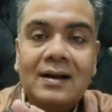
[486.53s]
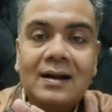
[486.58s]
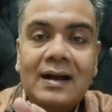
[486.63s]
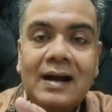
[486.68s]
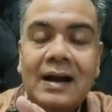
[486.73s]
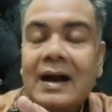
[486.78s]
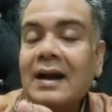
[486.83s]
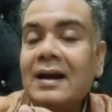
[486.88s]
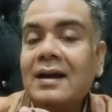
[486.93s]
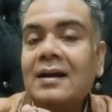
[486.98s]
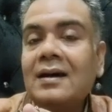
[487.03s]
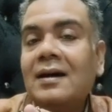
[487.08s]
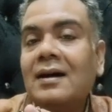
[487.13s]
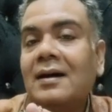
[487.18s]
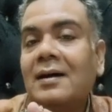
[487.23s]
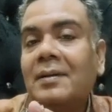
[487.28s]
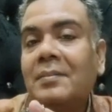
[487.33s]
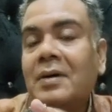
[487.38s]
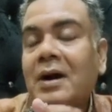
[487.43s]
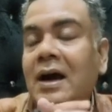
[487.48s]
and
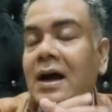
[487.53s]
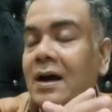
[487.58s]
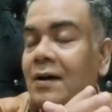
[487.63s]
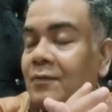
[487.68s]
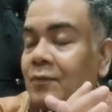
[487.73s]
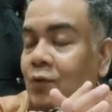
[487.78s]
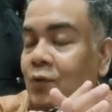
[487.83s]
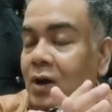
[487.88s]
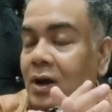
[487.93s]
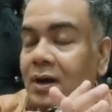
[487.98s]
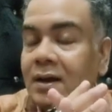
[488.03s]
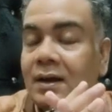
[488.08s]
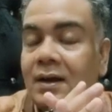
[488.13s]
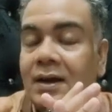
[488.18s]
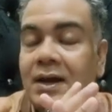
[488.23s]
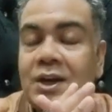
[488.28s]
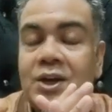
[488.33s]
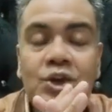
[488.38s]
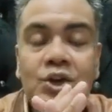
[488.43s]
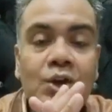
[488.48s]
uh, I have won
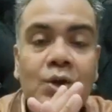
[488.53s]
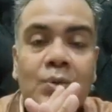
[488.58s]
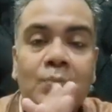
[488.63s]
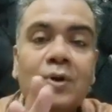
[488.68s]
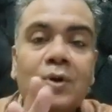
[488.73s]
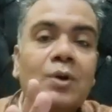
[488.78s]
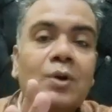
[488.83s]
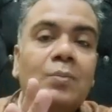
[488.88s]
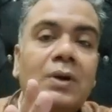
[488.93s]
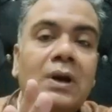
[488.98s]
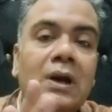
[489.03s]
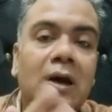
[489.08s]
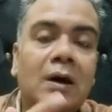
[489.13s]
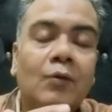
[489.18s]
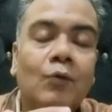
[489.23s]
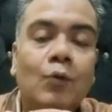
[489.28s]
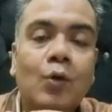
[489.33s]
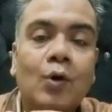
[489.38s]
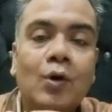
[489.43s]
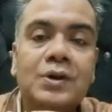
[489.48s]
innumerable
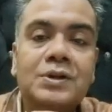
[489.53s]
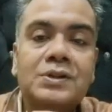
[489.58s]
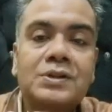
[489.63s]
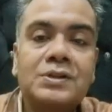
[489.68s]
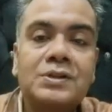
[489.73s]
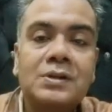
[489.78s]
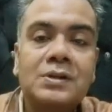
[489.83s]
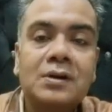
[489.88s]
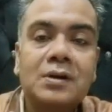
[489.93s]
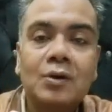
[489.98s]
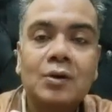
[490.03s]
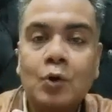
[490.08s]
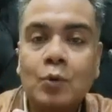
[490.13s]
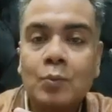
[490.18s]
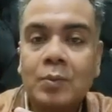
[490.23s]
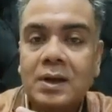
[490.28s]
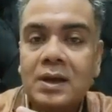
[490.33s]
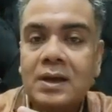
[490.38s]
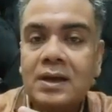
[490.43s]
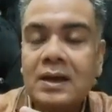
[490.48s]
awards
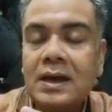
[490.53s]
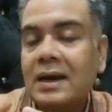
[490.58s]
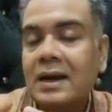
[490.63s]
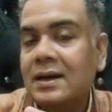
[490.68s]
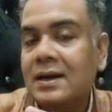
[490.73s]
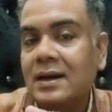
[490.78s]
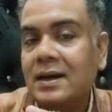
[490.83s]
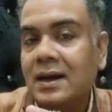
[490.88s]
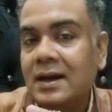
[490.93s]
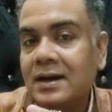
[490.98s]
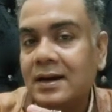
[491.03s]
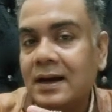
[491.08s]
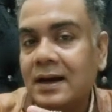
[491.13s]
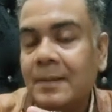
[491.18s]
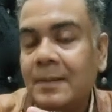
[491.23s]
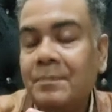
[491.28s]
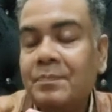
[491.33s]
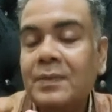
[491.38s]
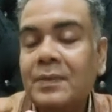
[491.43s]
globally and in India.